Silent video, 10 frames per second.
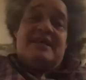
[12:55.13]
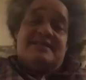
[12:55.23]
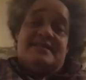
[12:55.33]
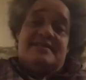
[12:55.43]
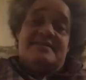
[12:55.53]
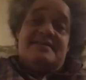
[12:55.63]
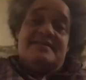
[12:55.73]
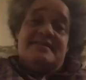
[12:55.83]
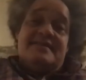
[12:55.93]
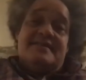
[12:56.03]
sort of,
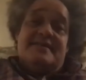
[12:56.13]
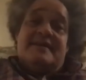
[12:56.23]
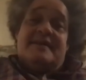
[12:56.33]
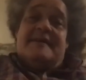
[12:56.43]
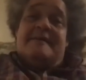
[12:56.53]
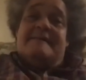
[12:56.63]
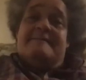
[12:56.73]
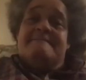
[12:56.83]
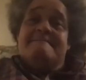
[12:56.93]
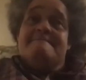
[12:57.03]
you
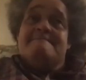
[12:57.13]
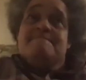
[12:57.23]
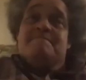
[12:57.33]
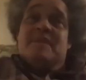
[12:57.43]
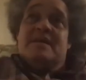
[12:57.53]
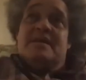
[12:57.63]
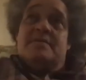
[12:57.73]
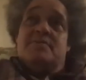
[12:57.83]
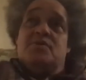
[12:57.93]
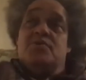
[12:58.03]
know, highest
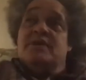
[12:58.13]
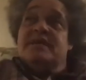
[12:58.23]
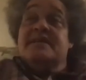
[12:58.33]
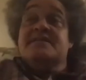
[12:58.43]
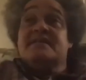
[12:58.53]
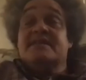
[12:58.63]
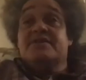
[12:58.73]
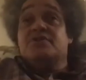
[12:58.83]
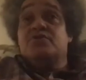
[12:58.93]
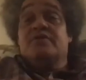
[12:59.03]
standard of living
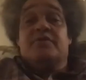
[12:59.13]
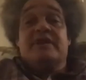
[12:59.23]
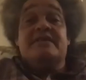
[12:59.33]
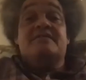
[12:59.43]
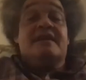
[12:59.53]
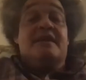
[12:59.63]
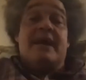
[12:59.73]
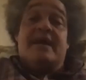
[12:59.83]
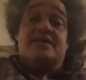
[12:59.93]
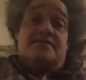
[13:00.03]
places.
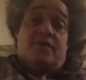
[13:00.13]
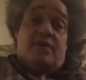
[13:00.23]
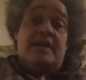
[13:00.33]
The